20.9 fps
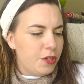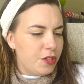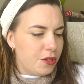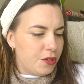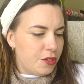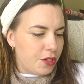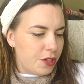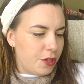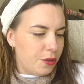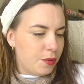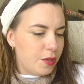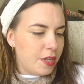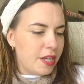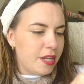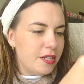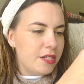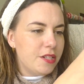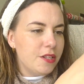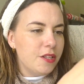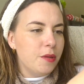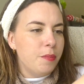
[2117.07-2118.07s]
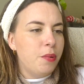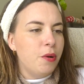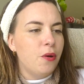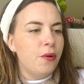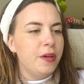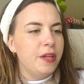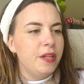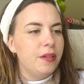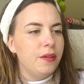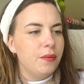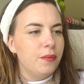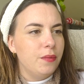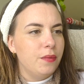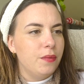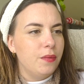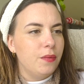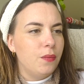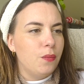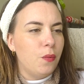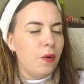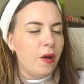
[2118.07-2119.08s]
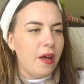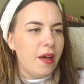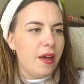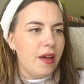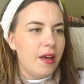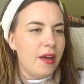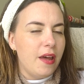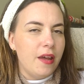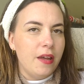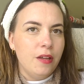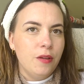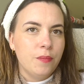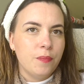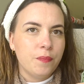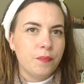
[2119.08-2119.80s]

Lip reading: You knit to the point where